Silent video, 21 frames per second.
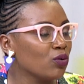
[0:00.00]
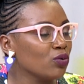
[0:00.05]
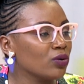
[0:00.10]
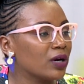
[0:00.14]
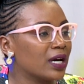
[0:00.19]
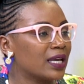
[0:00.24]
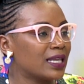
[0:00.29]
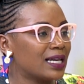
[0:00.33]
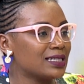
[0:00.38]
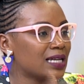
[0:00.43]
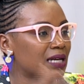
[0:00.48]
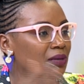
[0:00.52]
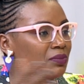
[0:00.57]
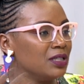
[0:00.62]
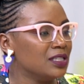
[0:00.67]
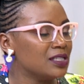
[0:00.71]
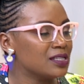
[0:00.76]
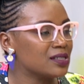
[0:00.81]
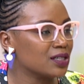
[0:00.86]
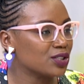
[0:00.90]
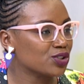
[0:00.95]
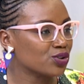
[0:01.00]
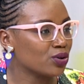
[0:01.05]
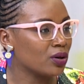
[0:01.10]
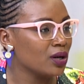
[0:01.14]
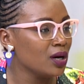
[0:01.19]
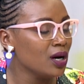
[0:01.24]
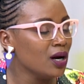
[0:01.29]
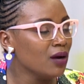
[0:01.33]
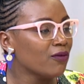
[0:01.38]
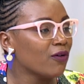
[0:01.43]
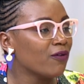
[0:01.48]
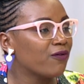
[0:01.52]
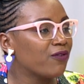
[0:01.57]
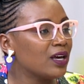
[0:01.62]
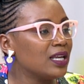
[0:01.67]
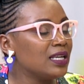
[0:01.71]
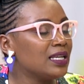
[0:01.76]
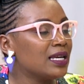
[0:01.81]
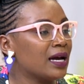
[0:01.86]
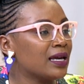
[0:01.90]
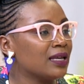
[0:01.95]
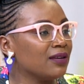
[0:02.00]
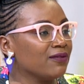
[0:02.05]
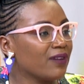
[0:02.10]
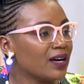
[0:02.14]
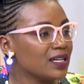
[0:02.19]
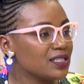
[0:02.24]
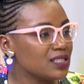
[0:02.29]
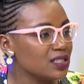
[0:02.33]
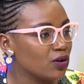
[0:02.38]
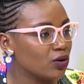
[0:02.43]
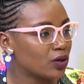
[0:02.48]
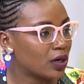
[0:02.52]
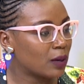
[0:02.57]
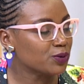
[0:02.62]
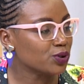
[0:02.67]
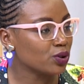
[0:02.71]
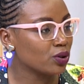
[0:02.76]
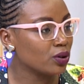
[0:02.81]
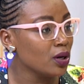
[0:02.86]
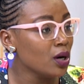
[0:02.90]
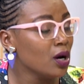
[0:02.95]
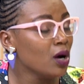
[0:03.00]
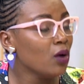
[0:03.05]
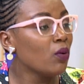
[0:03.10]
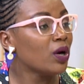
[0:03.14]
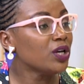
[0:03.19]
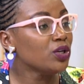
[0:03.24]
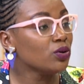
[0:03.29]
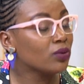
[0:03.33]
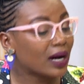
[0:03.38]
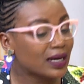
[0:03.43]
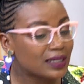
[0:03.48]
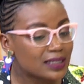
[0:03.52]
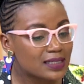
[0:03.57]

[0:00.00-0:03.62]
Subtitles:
Kenyatta administration for failure in fighting corruption when you can